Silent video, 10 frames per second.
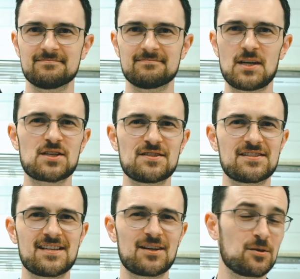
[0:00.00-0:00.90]
I should just
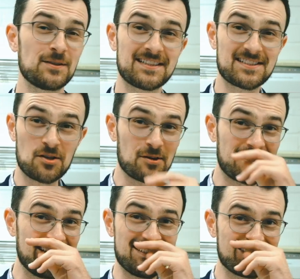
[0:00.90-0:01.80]
start calling this
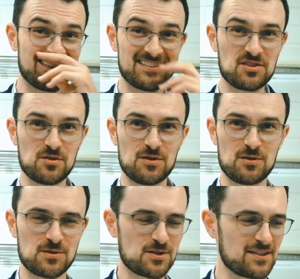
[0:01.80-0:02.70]
hotkey design
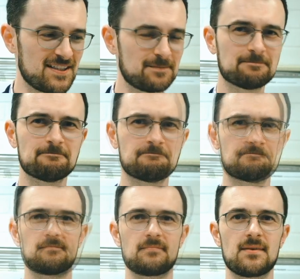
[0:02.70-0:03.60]
studio, shouldn't I?
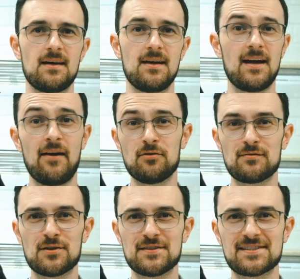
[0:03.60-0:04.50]
Have you
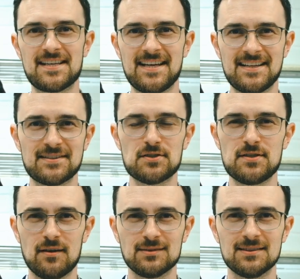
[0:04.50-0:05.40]
ever heard the saying, the
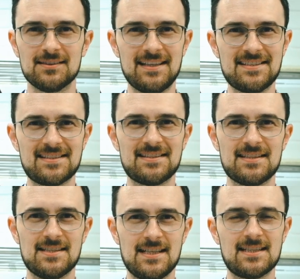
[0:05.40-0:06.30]
devil is in the
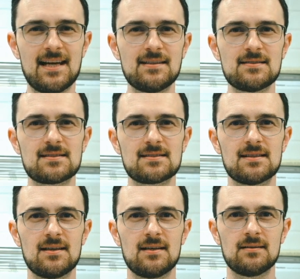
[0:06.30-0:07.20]
details?
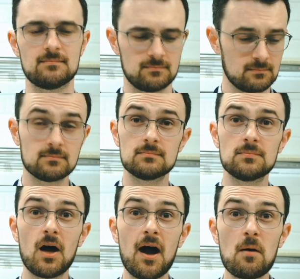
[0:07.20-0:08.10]

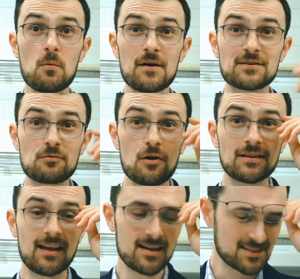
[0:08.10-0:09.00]
I'm wearing the wrong
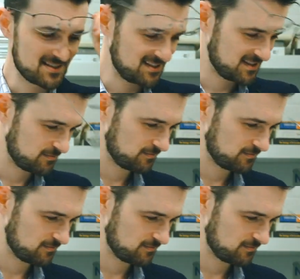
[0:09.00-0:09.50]
glasses.